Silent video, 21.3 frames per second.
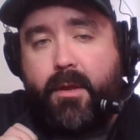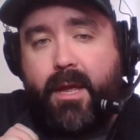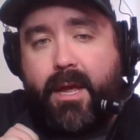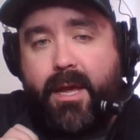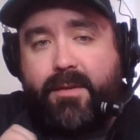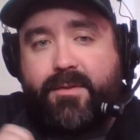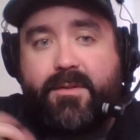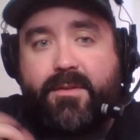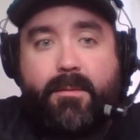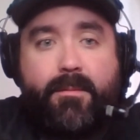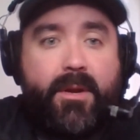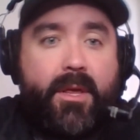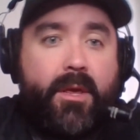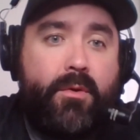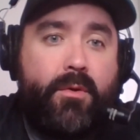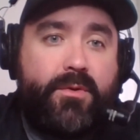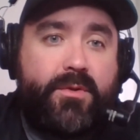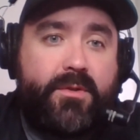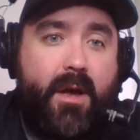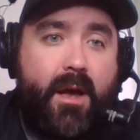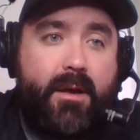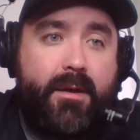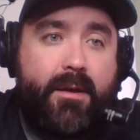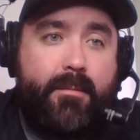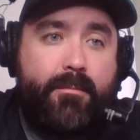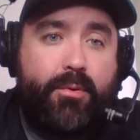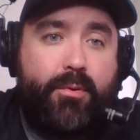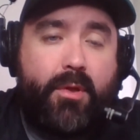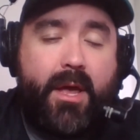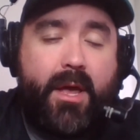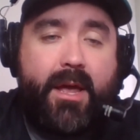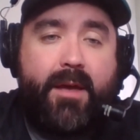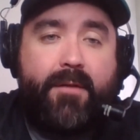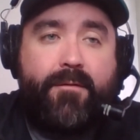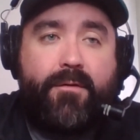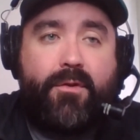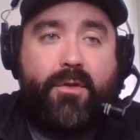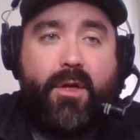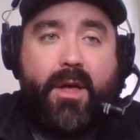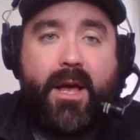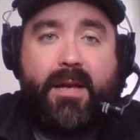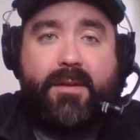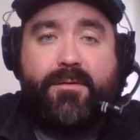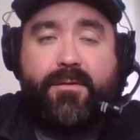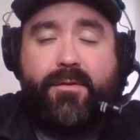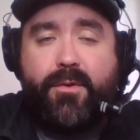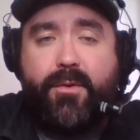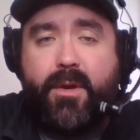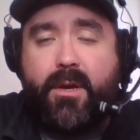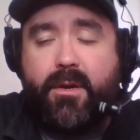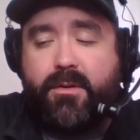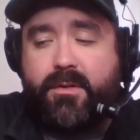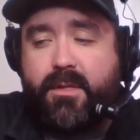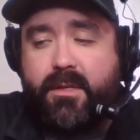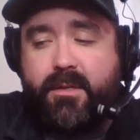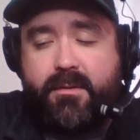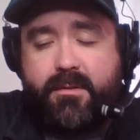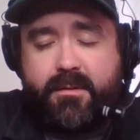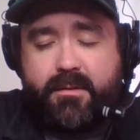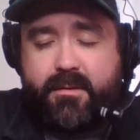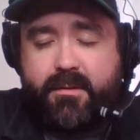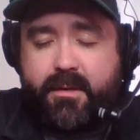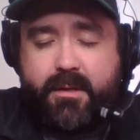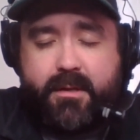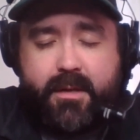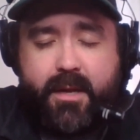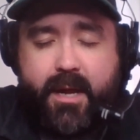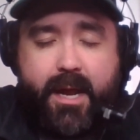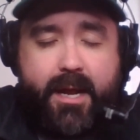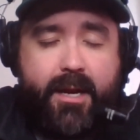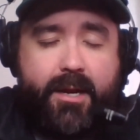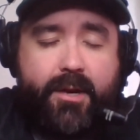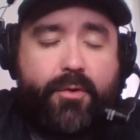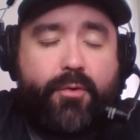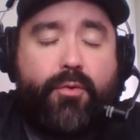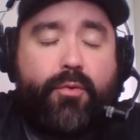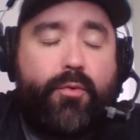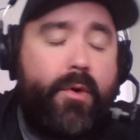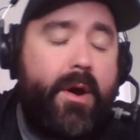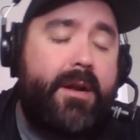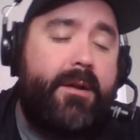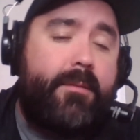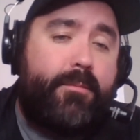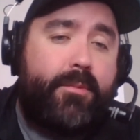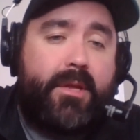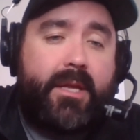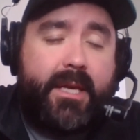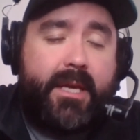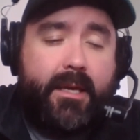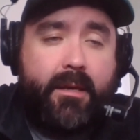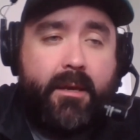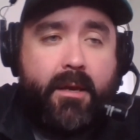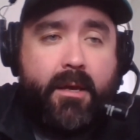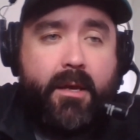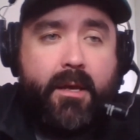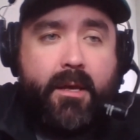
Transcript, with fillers: as somebody who saw him play for the last few years, he's an incredibly